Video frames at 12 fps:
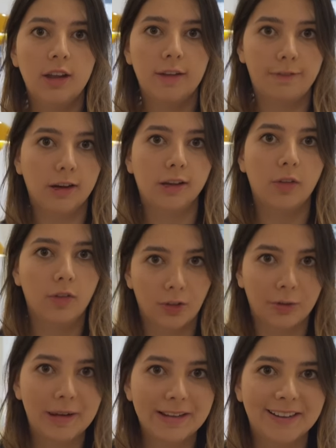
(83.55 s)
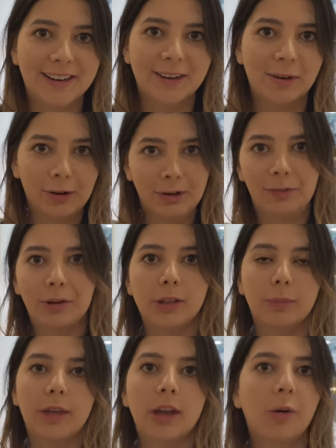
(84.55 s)
if it's the location or if there's
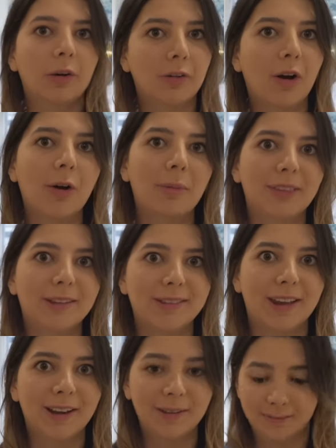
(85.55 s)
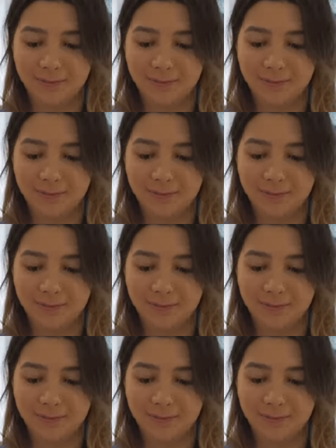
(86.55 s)
something going wrong with the setup.